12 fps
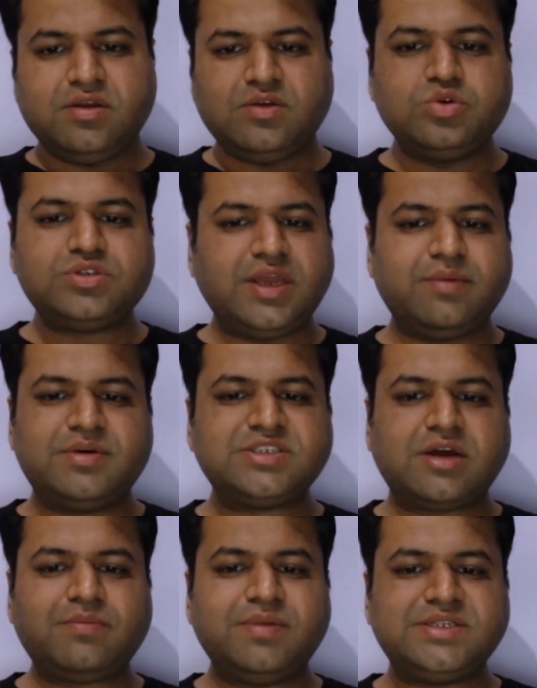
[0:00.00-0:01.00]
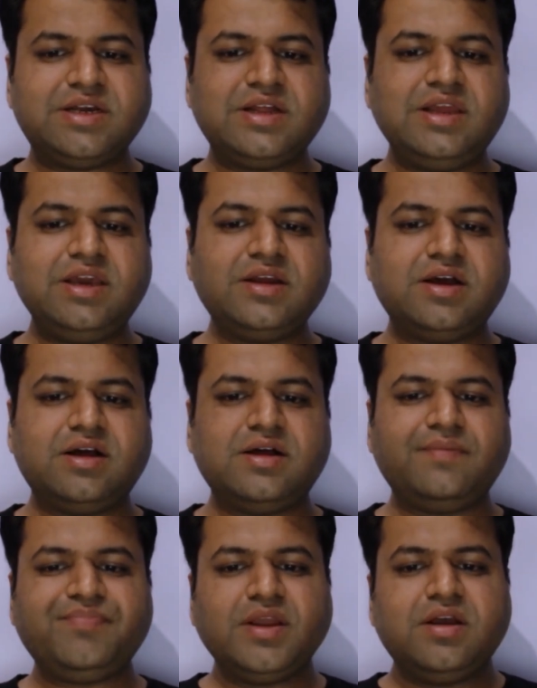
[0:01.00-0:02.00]
Whose neighbors are basically
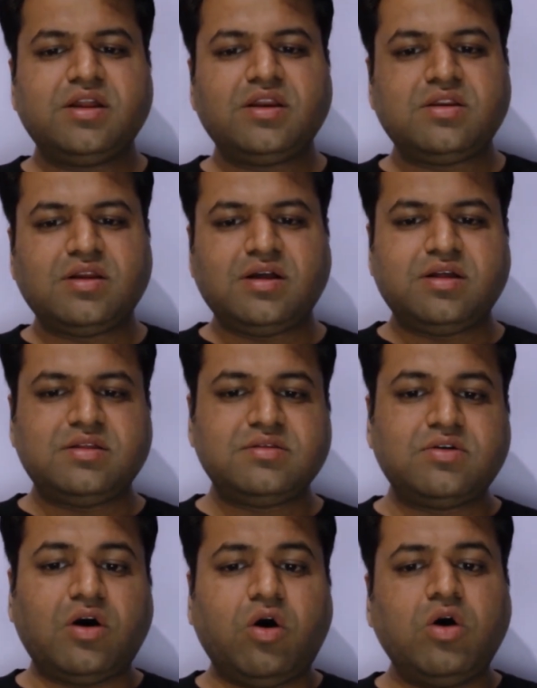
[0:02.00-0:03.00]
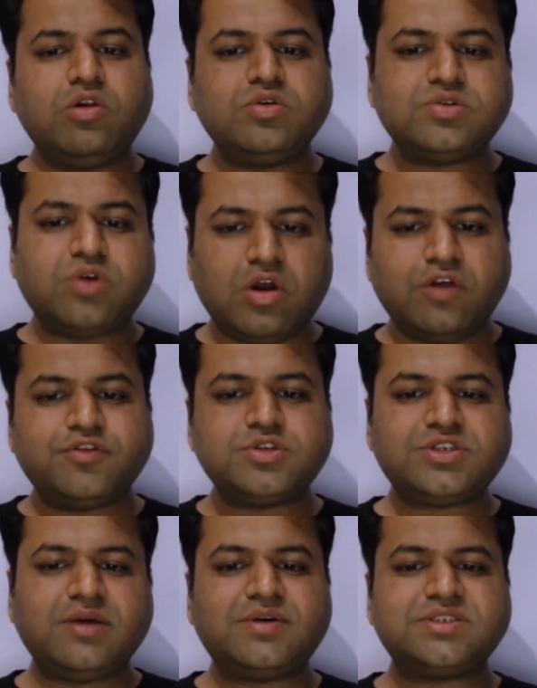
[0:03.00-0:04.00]
uh, uh, all all of whose
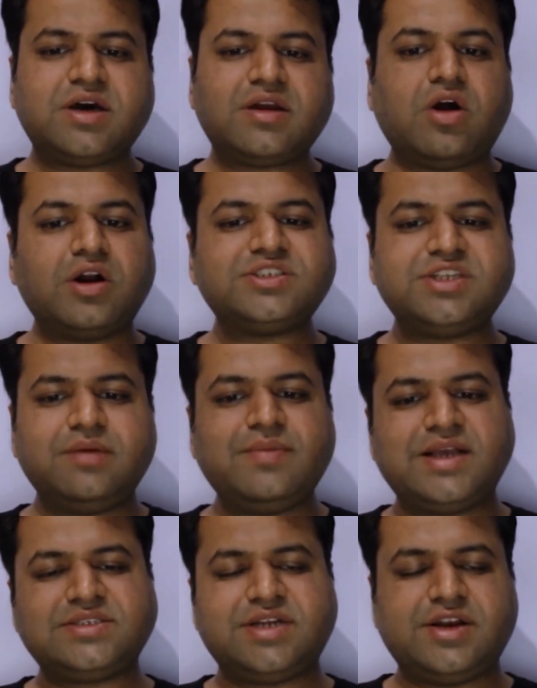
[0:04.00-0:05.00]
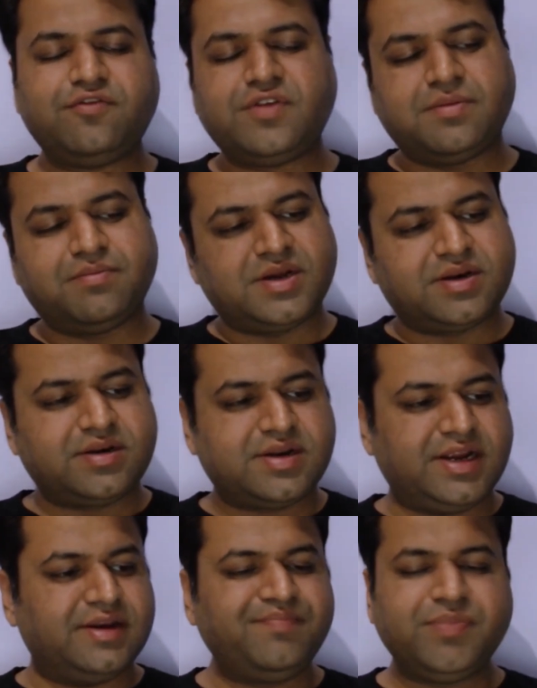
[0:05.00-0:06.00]
neighbors are not same as that of number,
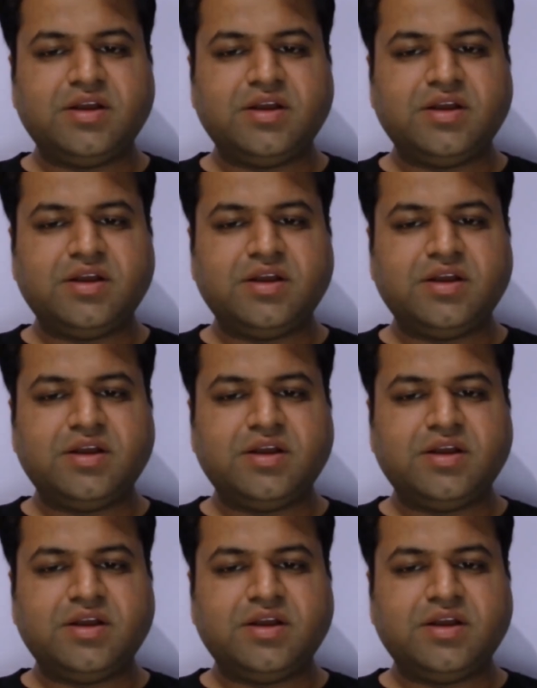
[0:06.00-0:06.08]
right?